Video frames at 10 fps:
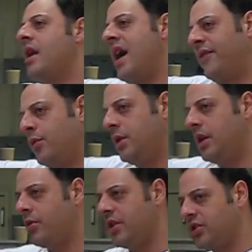after we
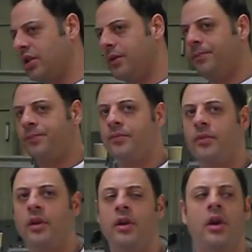degrease it.
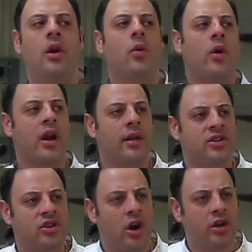We're going to
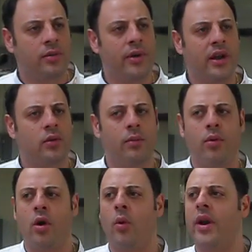start to bring it to a
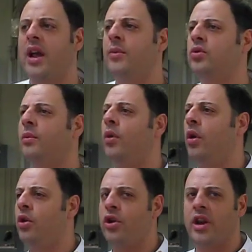boil. When it comes to a
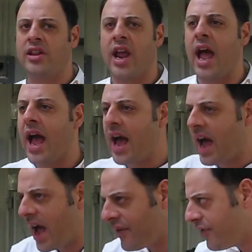boil, you're going to take
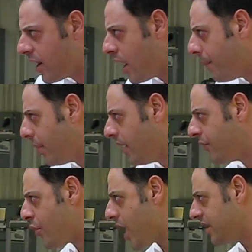half a cup of
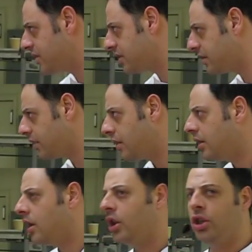rice.
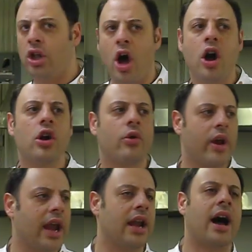Long
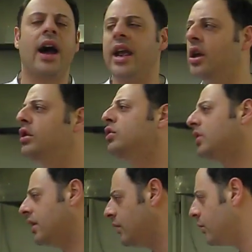grain, high gluten,